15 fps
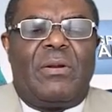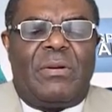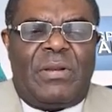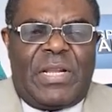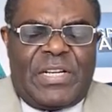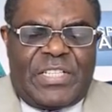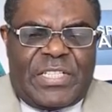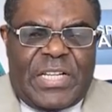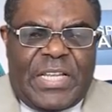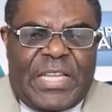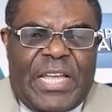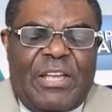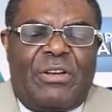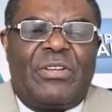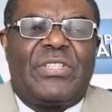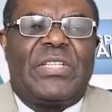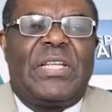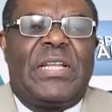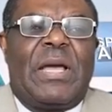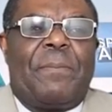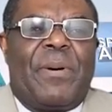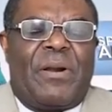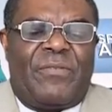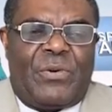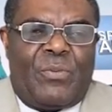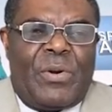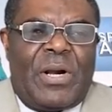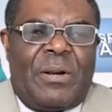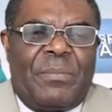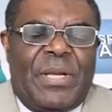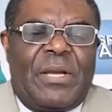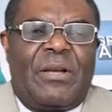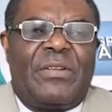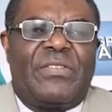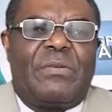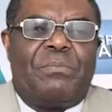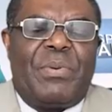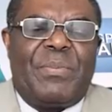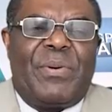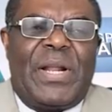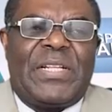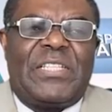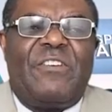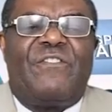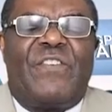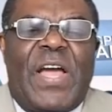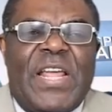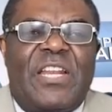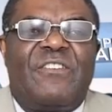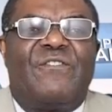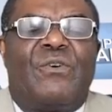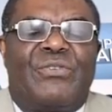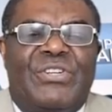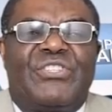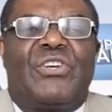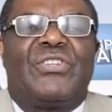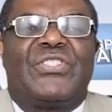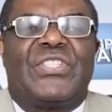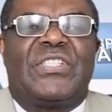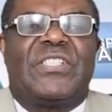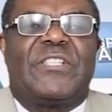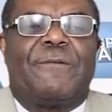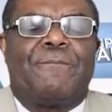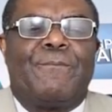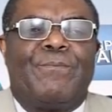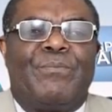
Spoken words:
there is still chaos in that part of the world because people are still fighting for resources.